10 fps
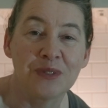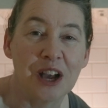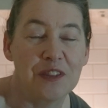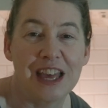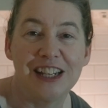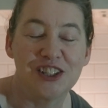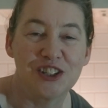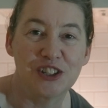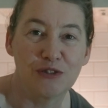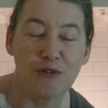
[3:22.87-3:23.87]
are then
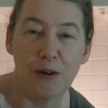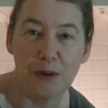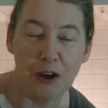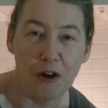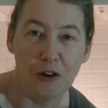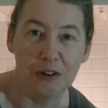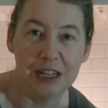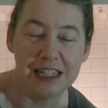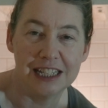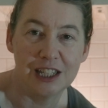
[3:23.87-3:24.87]
just growing on
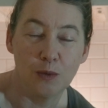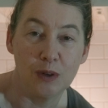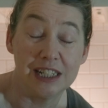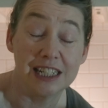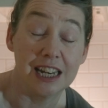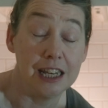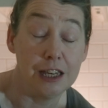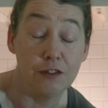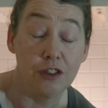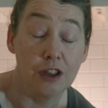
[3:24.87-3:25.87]
into the winter,
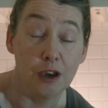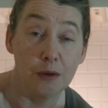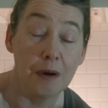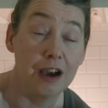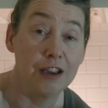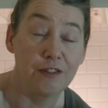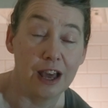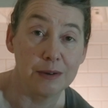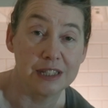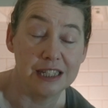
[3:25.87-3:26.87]
even though my
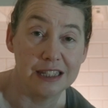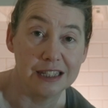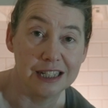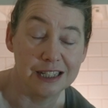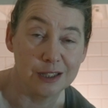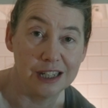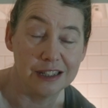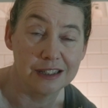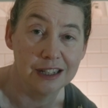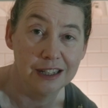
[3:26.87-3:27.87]
flower season is